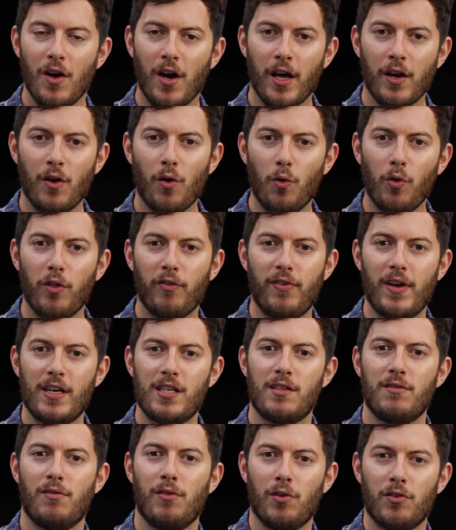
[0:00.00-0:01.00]
and all the
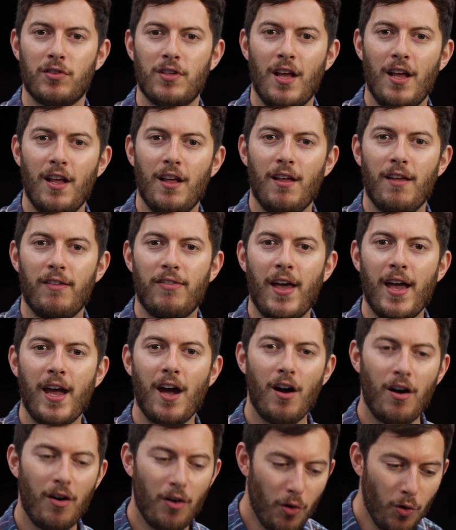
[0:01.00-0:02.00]
festivals, they
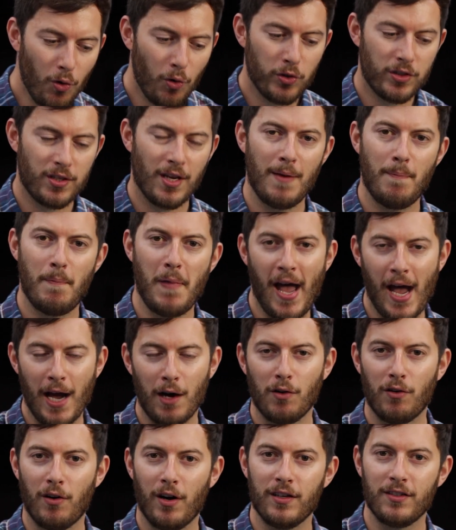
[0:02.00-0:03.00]
are all to
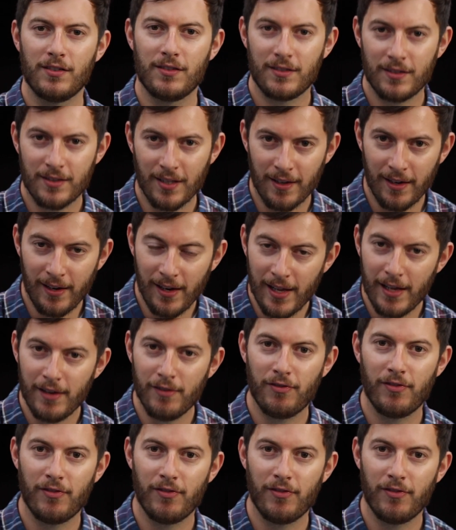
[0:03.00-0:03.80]
empower us to live